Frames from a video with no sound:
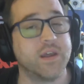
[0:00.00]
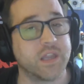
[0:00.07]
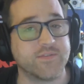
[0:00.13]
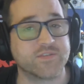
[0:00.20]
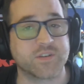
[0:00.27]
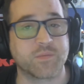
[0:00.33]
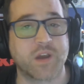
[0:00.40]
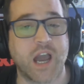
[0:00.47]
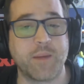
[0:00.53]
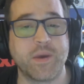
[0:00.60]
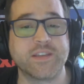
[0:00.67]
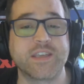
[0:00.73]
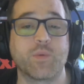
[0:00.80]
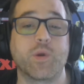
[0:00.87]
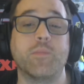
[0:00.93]
Leave some
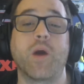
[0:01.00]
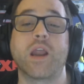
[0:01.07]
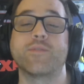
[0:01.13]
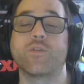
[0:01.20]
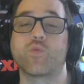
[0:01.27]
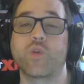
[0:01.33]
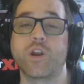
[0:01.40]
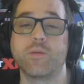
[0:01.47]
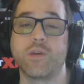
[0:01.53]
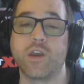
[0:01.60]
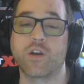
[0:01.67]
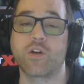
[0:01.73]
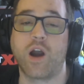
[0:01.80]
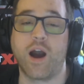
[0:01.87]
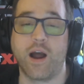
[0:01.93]
comments and we might even read them
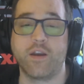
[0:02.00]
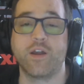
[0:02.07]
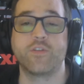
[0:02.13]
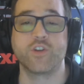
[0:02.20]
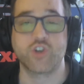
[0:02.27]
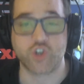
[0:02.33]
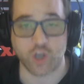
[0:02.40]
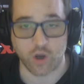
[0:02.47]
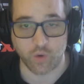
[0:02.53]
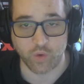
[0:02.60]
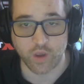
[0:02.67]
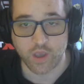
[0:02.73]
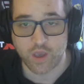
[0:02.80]
here on the show.